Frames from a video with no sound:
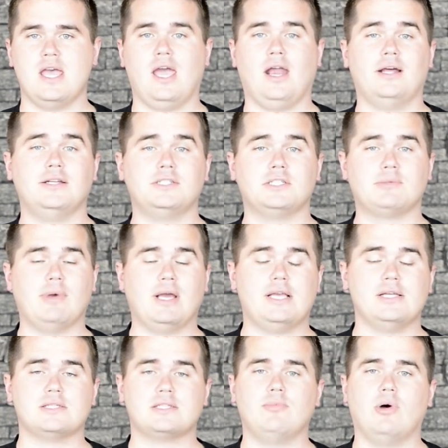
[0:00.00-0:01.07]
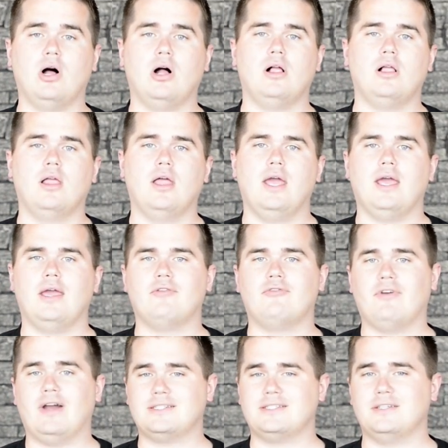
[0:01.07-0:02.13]
and I just make it small. In
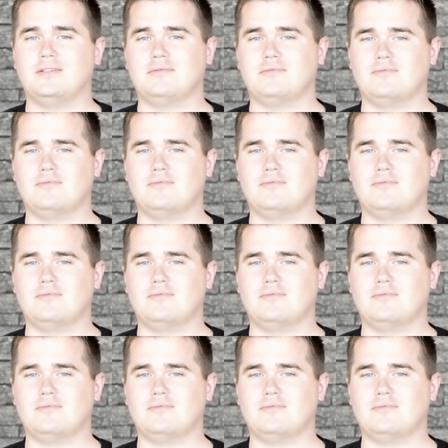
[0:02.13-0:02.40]
fact, it